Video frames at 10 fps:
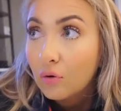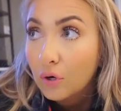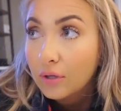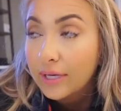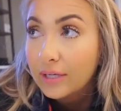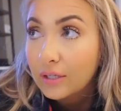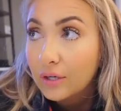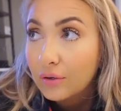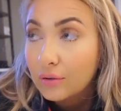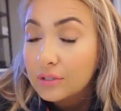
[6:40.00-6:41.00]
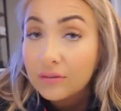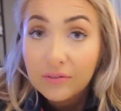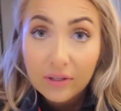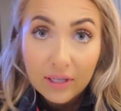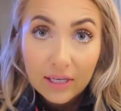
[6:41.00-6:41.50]
Orlando to
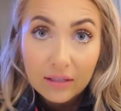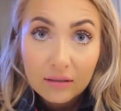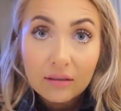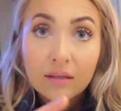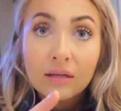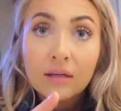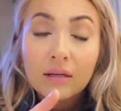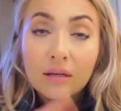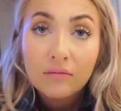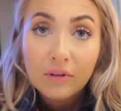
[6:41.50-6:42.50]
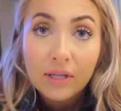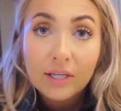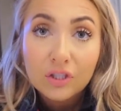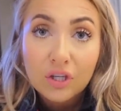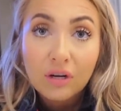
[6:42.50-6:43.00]
Philly, Philly
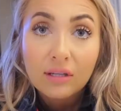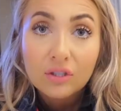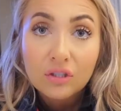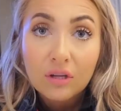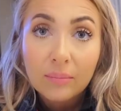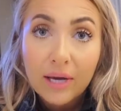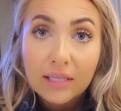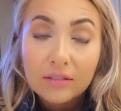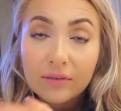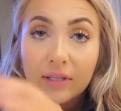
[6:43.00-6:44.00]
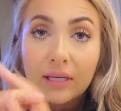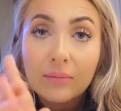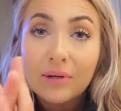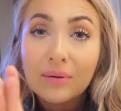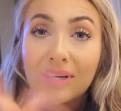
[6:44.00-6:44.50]
to Charlotte, Charlotte back to Philly,
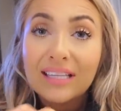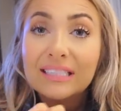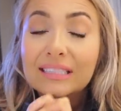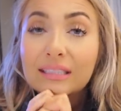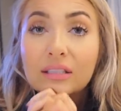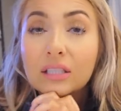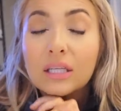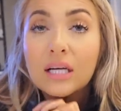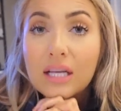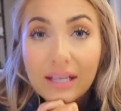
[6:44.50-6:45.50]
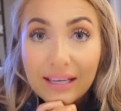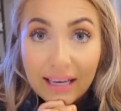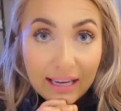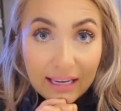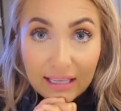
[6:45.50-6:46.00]
and we don't get in until
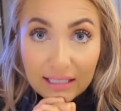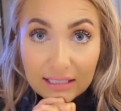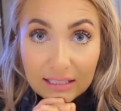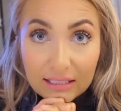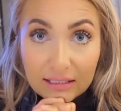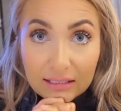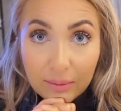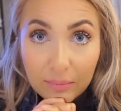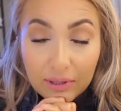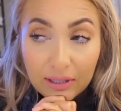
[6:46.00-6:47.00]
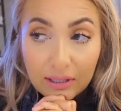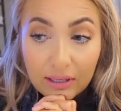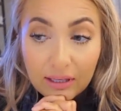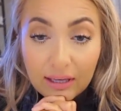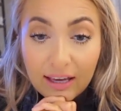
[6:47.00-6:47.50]
8 something.
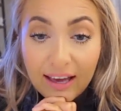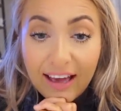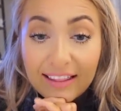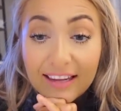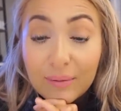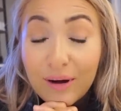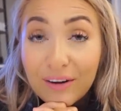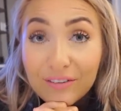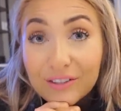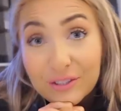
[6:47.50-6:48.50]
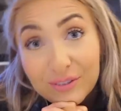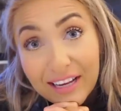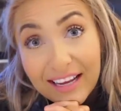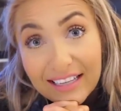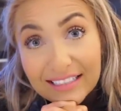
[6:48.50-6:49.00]
And then I'm off for two
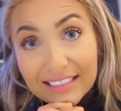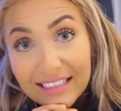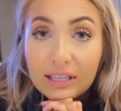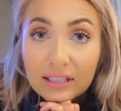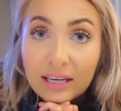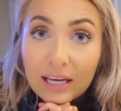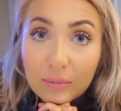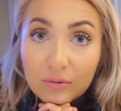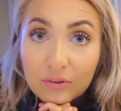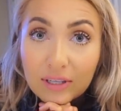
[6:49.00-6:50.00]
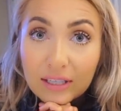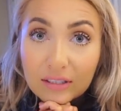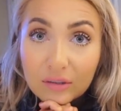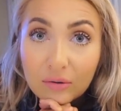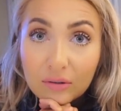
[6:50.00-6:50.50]
days. Hit the hay before I
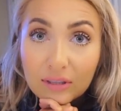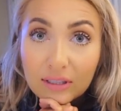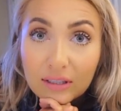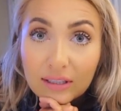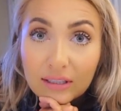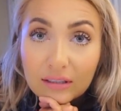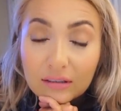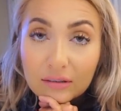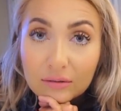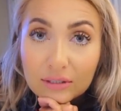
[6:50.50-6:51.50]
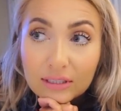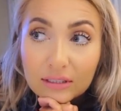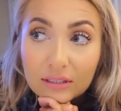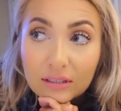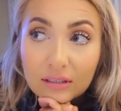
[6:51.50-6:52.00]
totally like lose
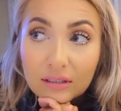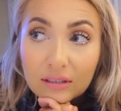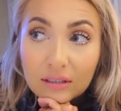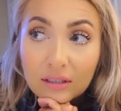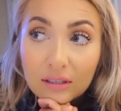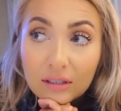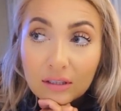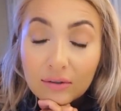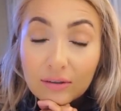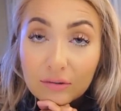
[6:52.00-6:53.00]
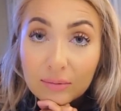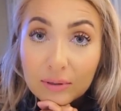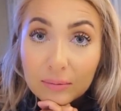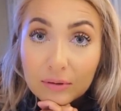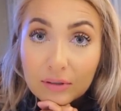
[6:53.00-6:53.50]
it. We have to be
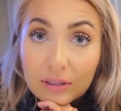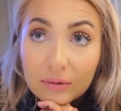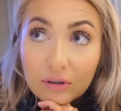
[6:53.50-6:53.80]
up early.